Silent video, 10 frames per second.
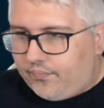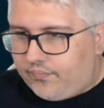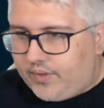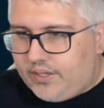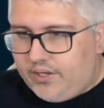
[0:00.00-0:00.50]

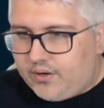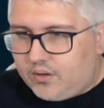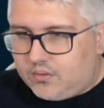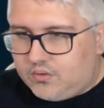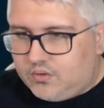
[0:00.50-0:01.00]
Here.
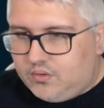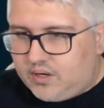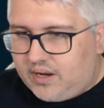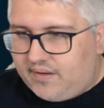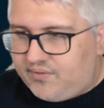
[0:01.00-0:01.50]
You can
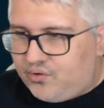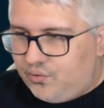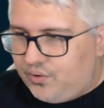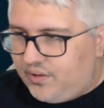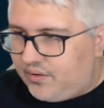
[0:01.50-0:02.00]
have
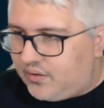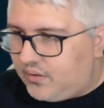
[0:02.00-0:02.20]
2 here.